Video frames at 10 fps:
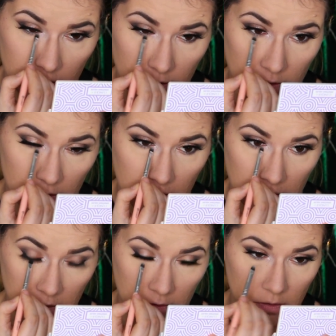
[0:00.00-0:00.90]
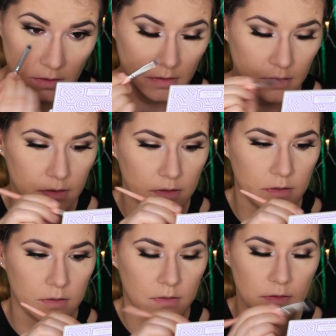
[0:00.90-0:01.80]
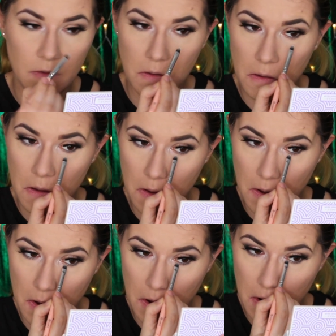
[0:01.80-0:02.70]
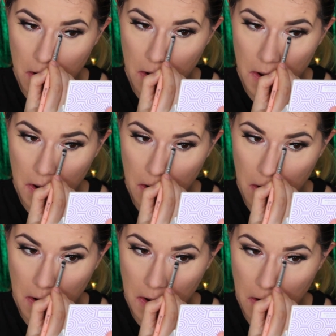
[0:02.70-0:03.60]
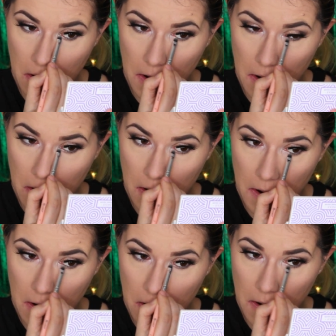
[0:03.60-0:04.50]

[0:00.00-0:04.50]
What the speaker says: [no speech]